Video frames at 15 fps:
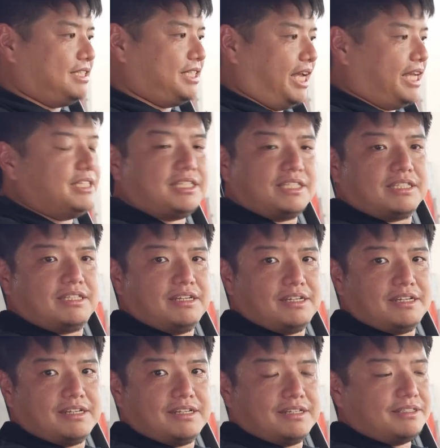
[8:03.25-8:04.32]
changes
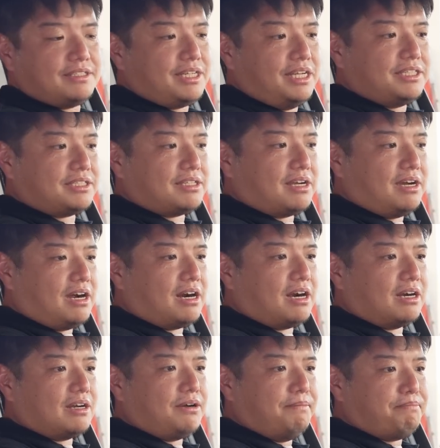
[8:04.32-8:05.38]
the
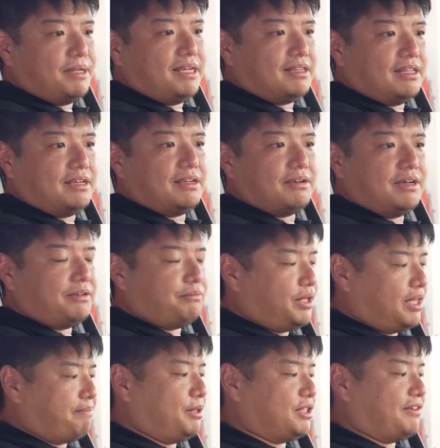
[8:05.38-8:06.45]
car completely
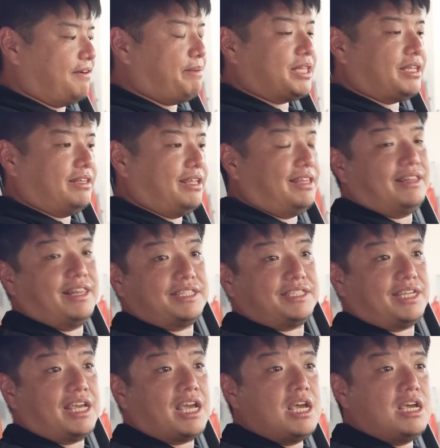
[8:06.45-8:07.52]
with a push of a button. And then let's
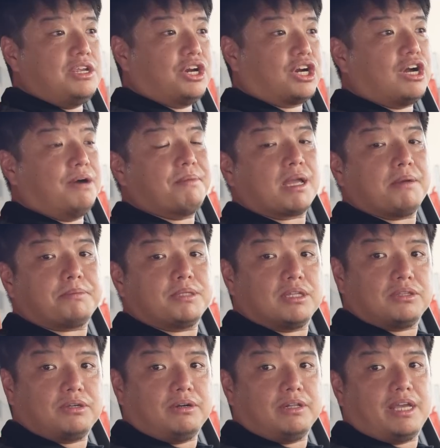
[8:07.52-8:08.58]
say you're coming up to the
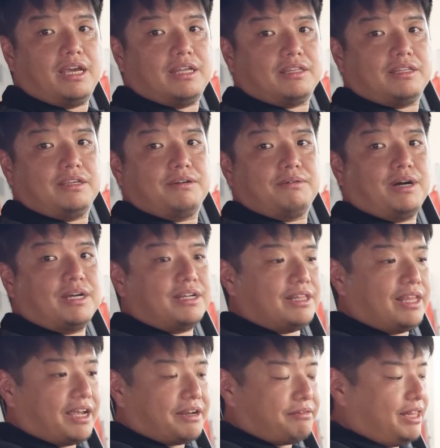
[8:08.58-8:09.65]
toll gate, you want to
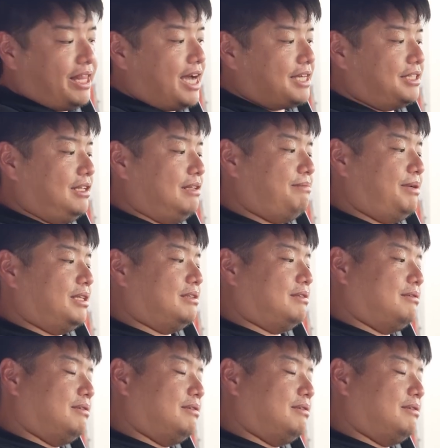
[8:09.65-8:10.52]
like relax a little bit,